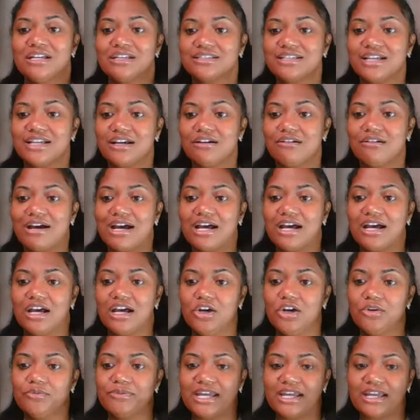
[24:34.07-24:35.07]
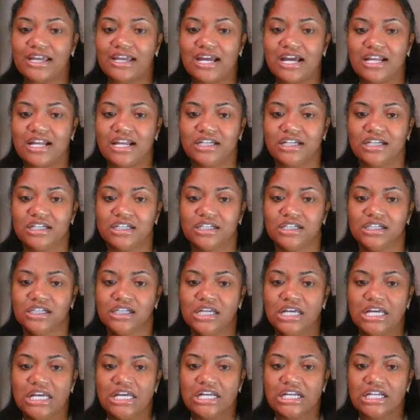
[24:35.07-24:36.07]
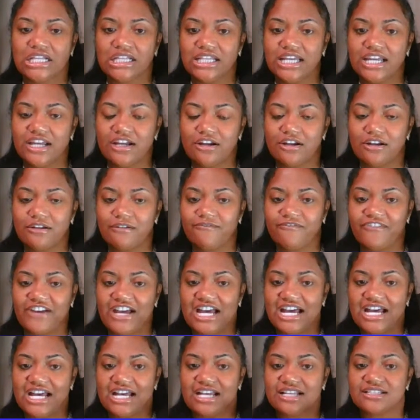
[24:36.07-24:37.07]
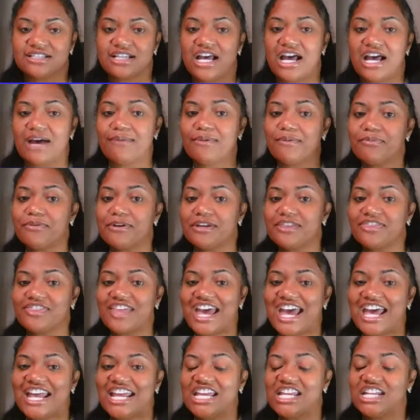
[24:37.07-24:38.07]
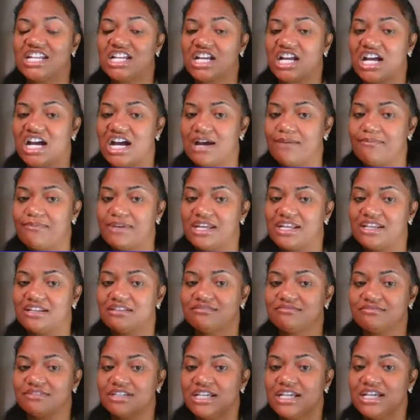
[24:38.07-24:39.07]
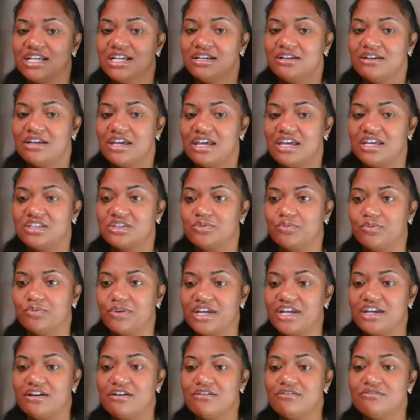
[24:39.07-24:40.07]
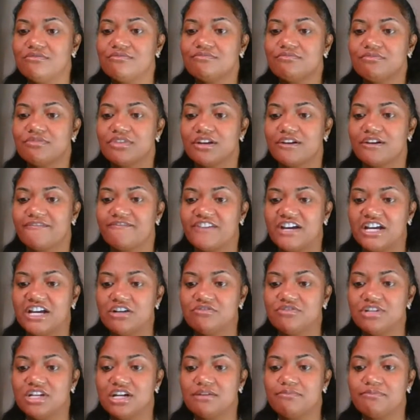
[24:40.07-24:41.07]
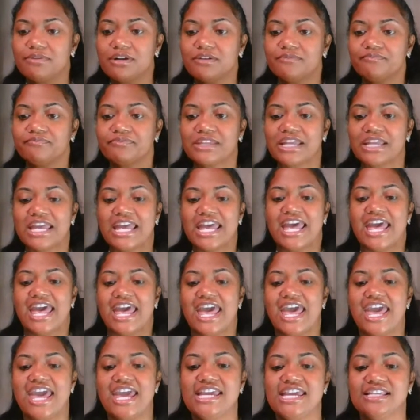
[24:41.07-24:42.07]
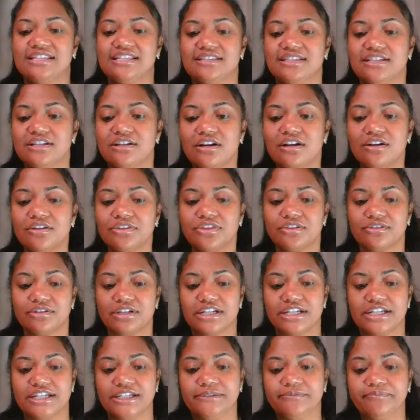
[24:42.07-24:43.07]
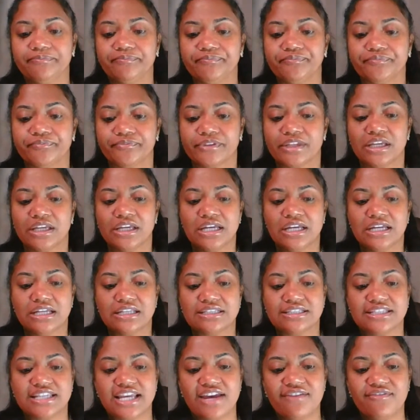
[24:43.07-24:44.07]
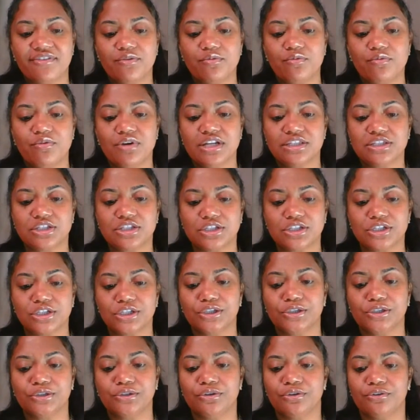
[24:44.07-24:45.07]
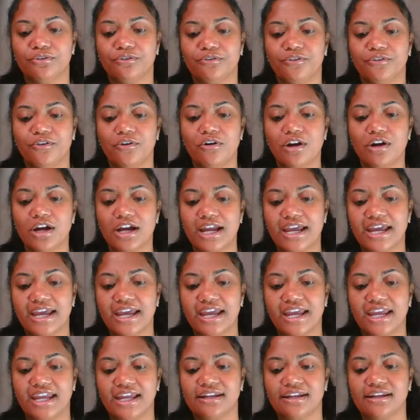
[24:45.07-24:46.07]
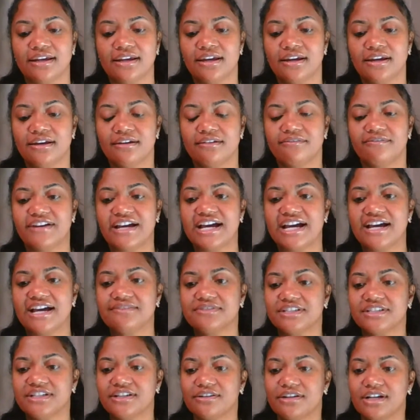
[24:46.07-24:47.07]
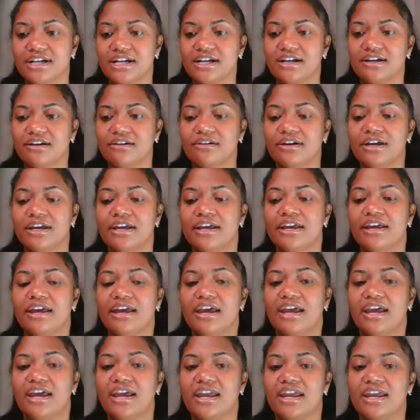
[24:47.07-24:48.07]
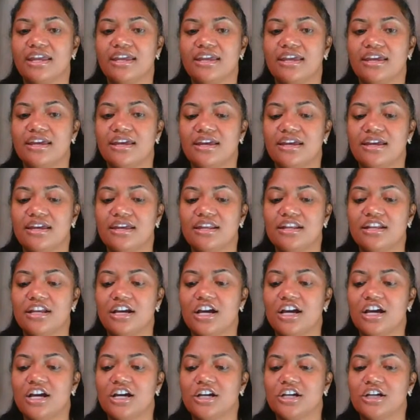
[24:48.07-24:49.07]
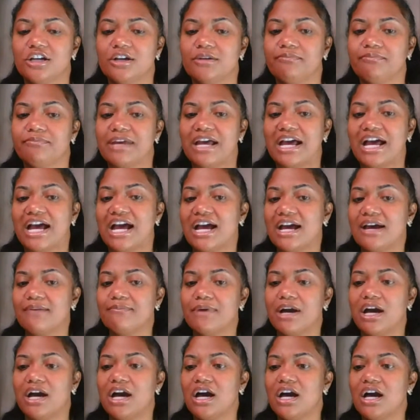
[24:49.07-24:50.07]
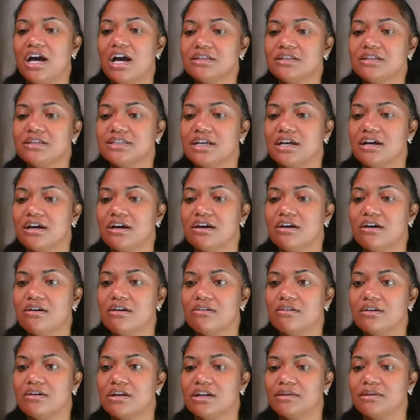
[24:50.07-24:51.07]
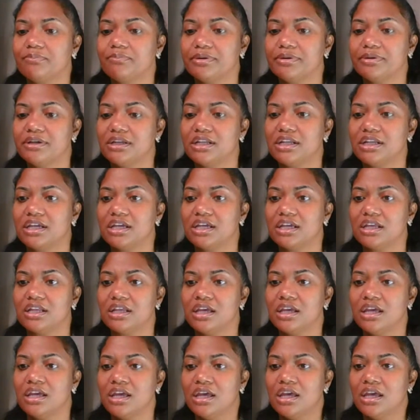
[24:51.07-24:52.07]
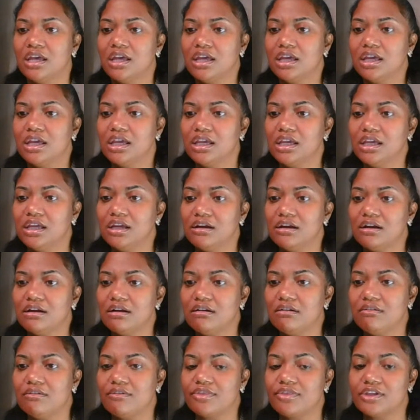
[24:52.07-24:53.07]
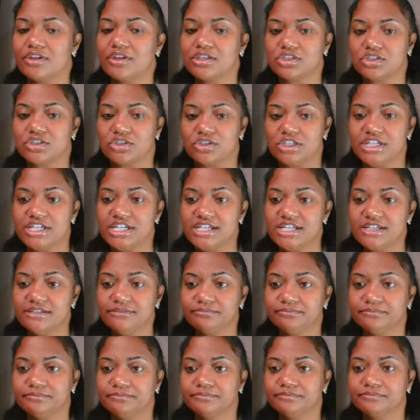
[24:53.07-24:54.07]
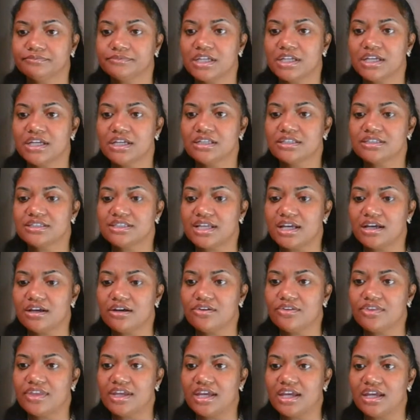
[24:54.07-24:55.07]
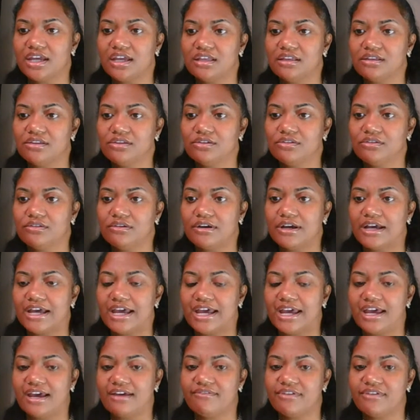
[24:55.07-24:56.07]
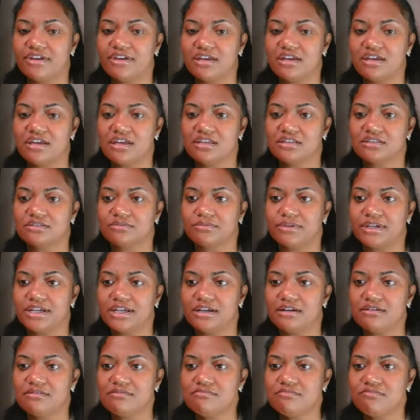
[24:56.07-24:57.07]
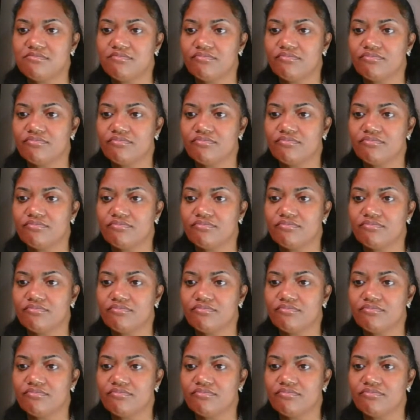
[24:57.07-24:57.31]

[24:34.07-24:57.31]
So I hope that kind of clarifies. I'm going to put that in the comment as well. The phone number, 803-712-4850. And I'm also going to put it here on the screen so that you'll have it as well.